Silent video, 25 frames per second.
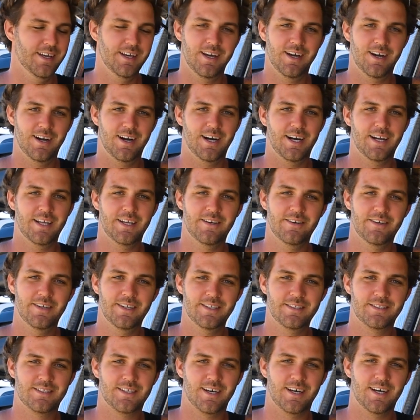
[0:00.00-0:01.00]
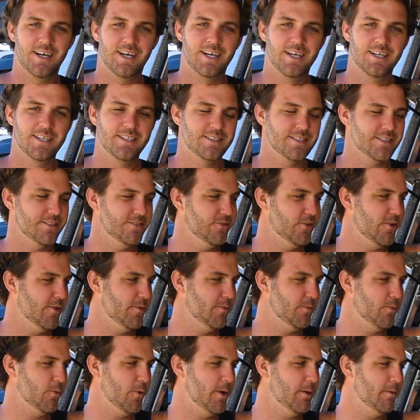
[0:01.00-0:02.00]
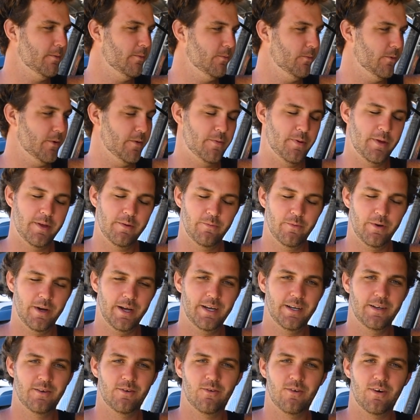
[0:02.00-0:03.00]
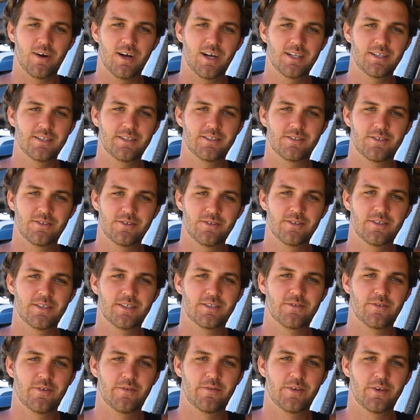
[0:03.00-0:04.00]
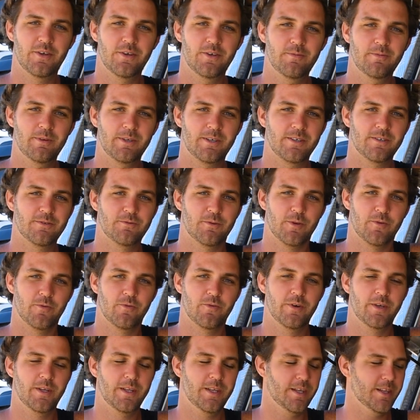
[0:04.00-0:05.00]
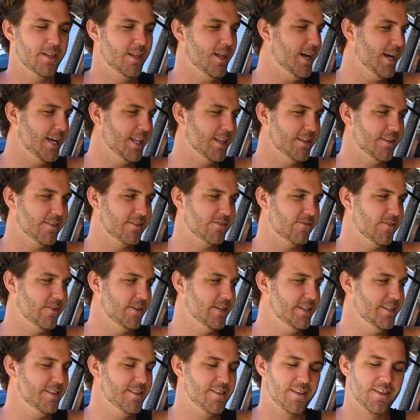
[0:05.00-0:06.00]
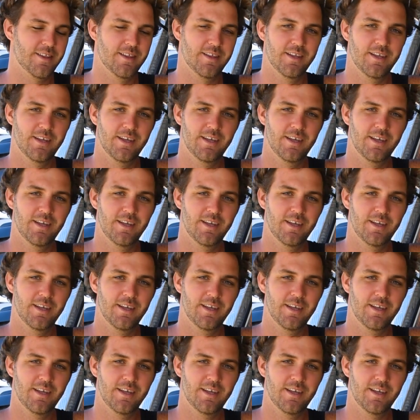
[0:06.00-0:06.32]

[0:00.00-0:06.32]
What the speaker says: All right, here it is, guys. We've been waiting a while to do this review because we really like this fridge.